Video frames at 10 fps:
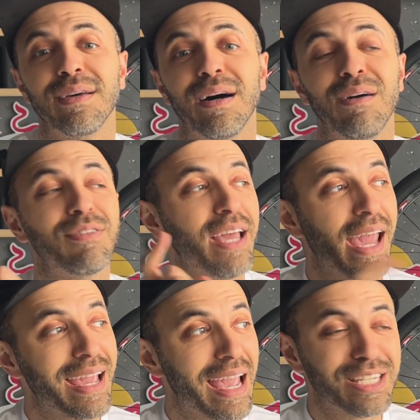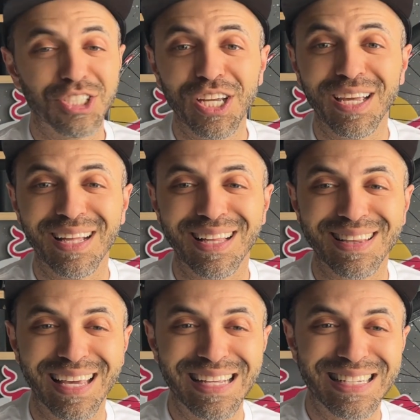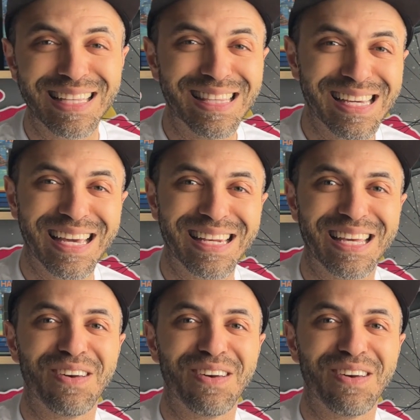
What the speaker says: of KHE linked at the end